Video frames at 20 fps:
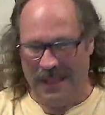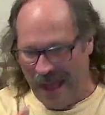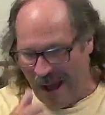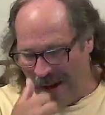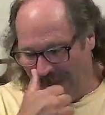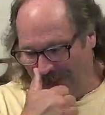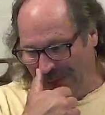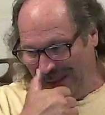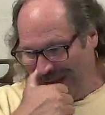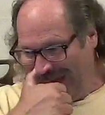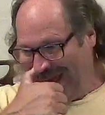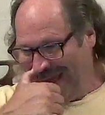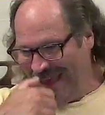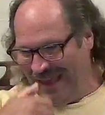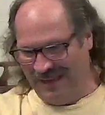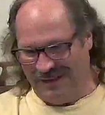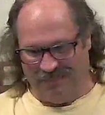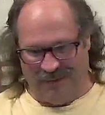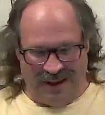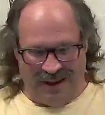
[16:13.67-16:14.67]
Now,
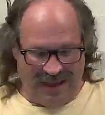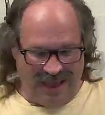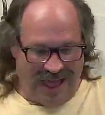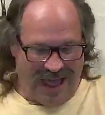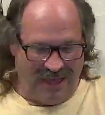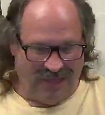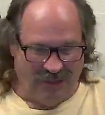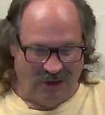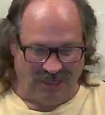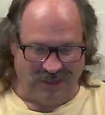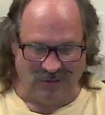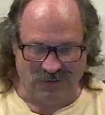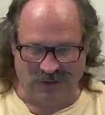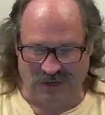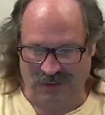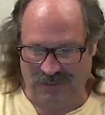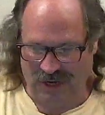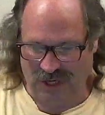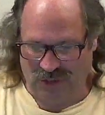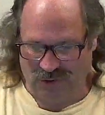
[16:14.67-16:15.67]
it's probably, I thought
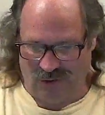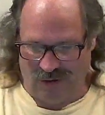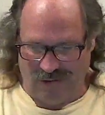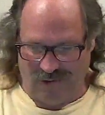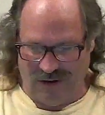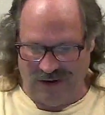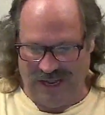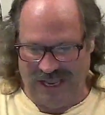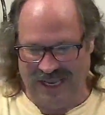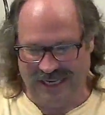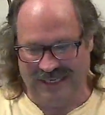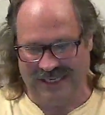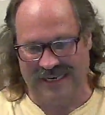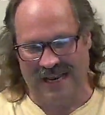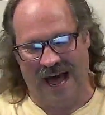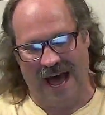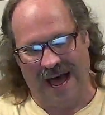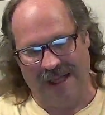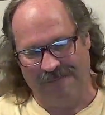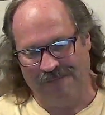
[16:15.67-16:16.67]
this was going to be a short one.
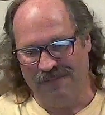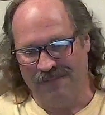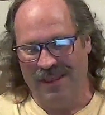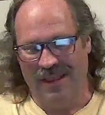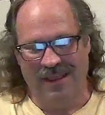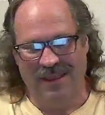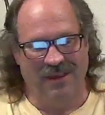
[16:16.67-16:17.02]
It's not.